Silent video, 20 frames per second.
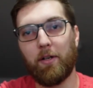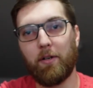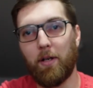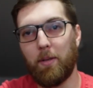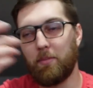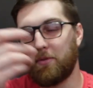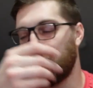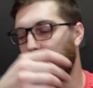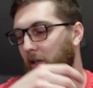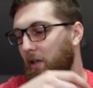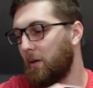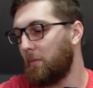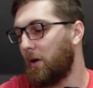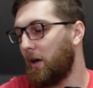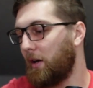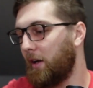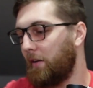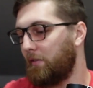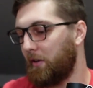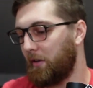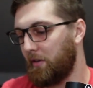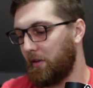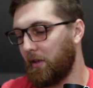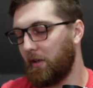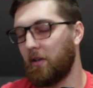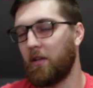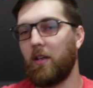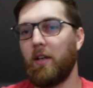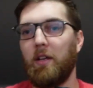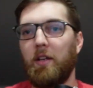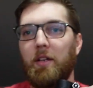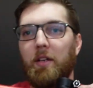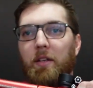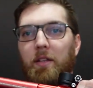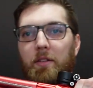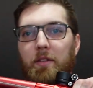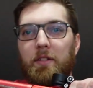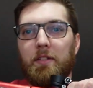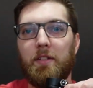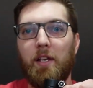grips that come on everything.
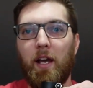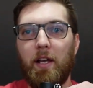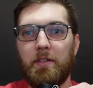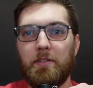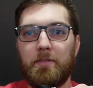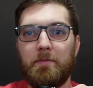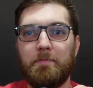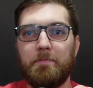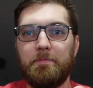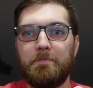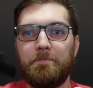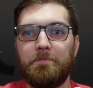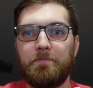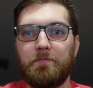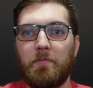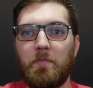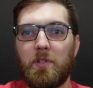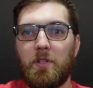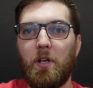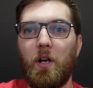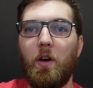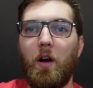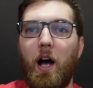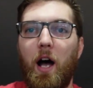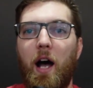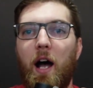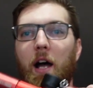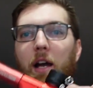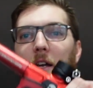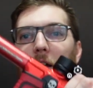These guys. So I